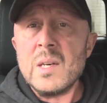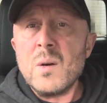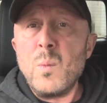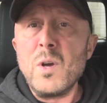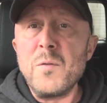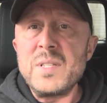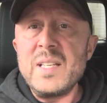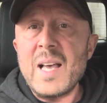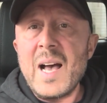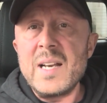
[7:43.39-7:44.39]
We obviously
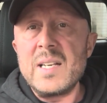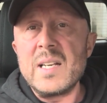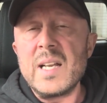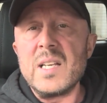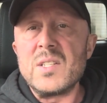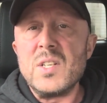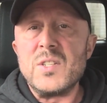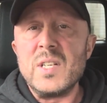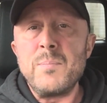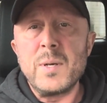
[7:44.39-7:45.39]
added in
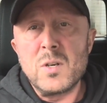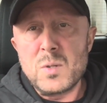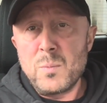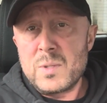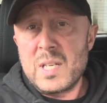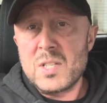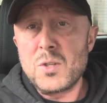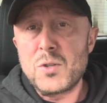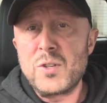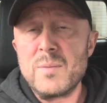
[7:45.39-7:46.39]
HCG because
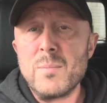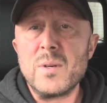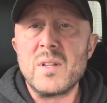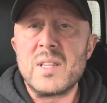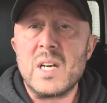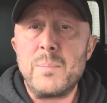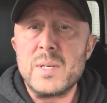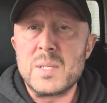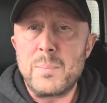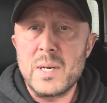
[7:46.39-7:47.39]
testosterone monotherapy
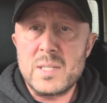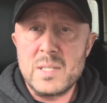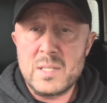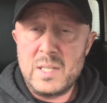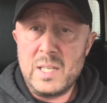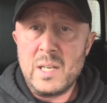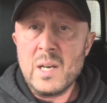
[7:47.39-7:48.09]
suppresses the